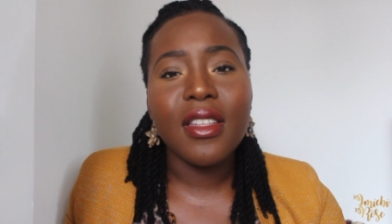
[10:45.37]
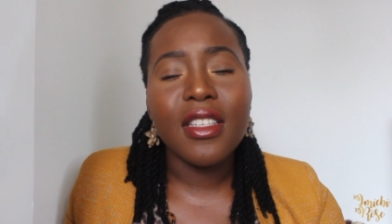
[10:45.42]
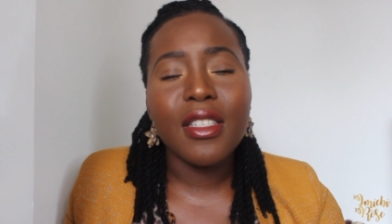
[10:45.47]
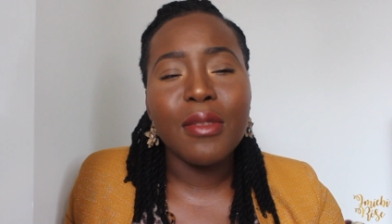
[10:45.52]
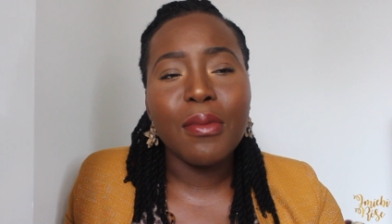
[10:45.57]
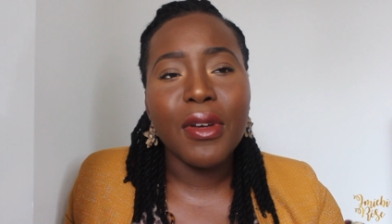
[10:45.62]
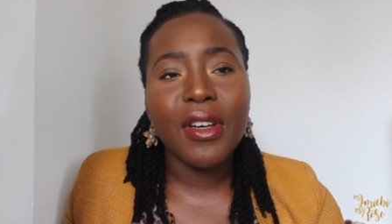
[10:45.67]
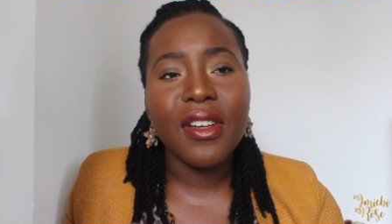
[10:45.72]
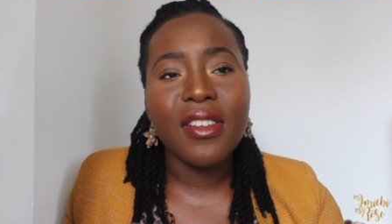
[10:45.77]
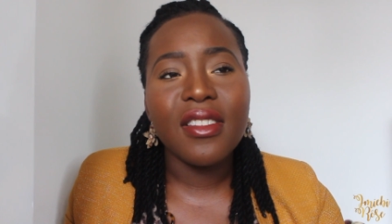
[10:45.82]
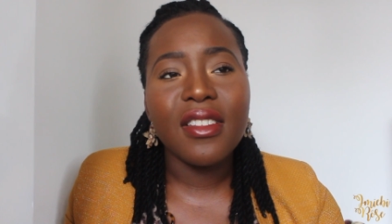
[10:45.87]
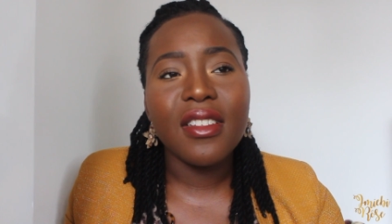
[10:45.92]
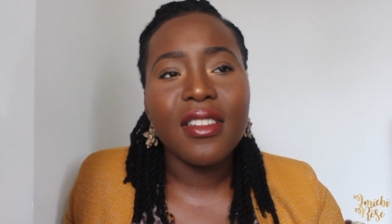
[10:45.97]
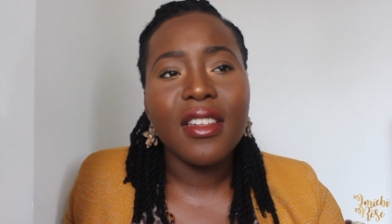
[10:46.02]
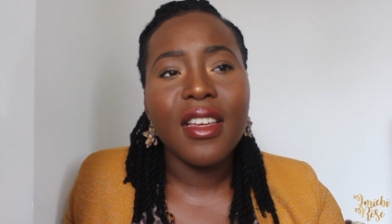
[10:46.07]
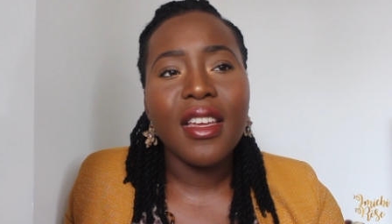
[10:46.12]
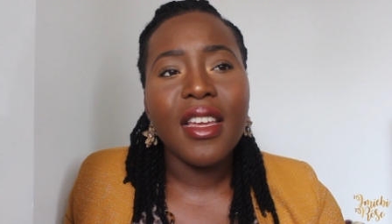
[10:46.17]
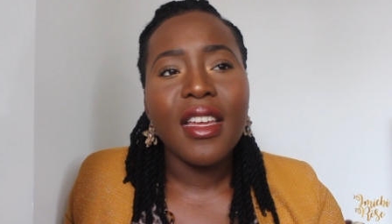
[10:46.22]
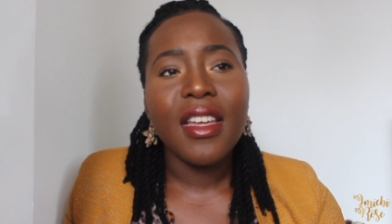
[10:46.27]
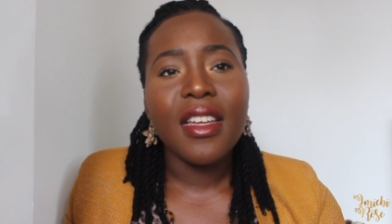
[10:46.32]
this
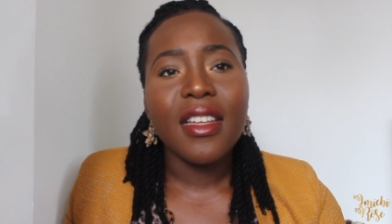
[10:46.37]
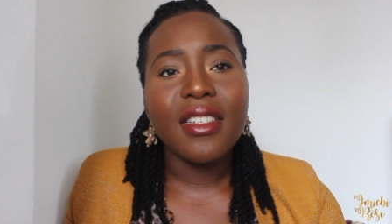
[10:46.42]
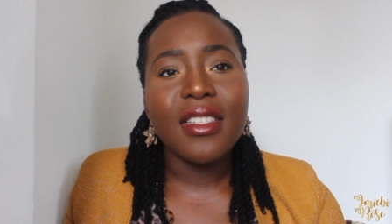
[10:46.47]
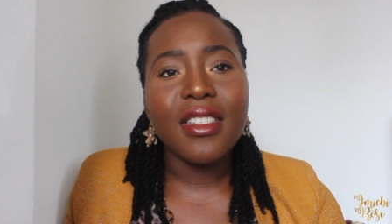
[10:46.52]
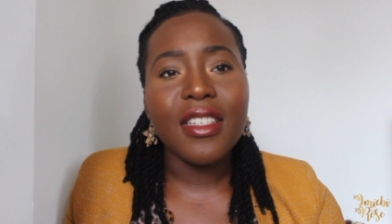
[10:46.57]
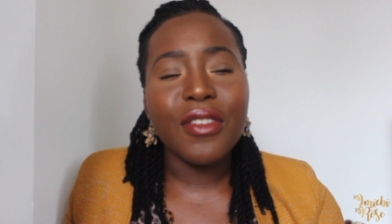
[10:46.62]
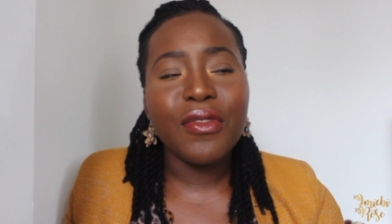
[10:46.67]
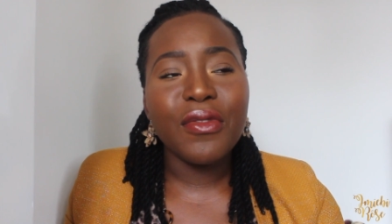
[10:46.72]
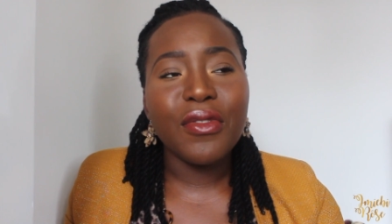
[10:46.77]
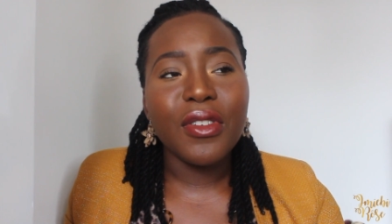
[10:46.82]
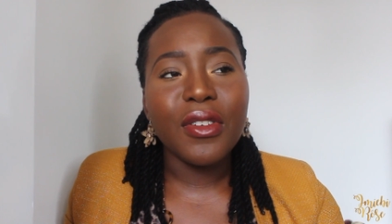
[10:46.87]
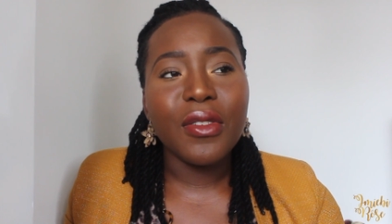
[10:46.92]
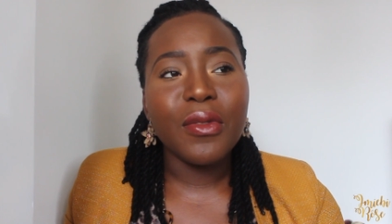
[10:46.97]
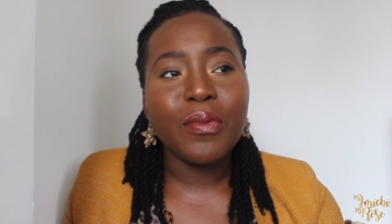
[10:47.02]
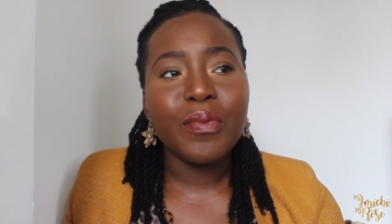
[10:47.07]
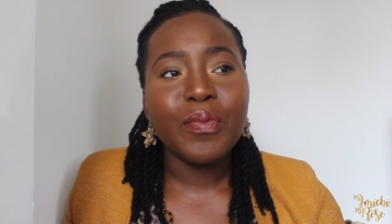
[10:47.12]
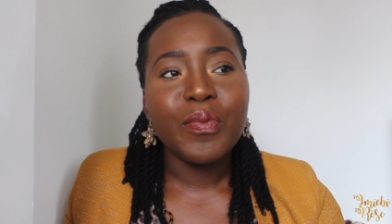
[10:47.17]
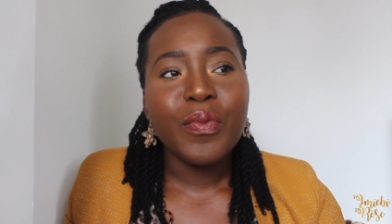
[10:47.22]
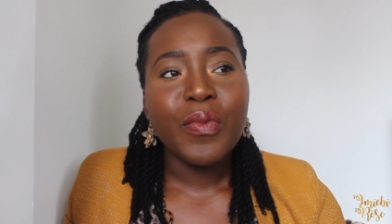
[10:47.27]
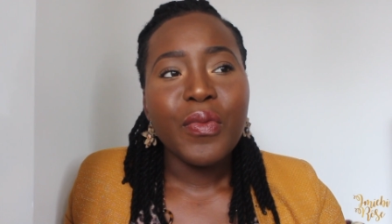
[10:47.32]
person different.